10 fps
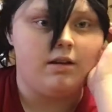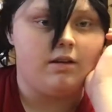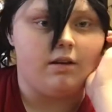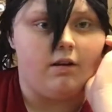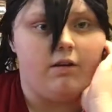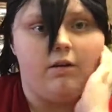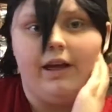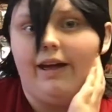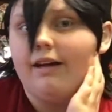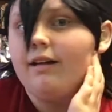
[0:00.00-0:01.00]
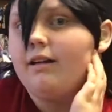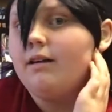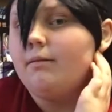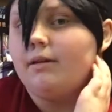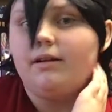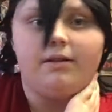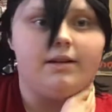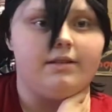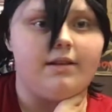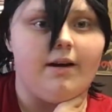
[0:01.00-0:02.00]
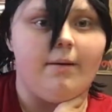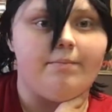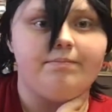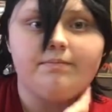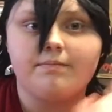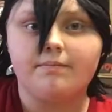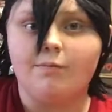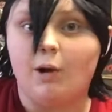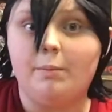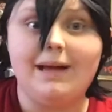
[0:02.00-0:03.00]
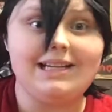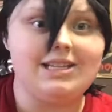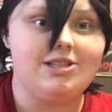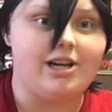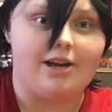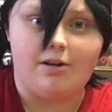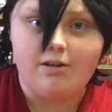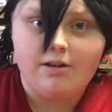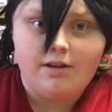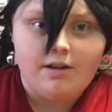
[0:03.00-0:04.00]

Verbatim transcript: So yeah, but anyways, um, welcome back to the channel.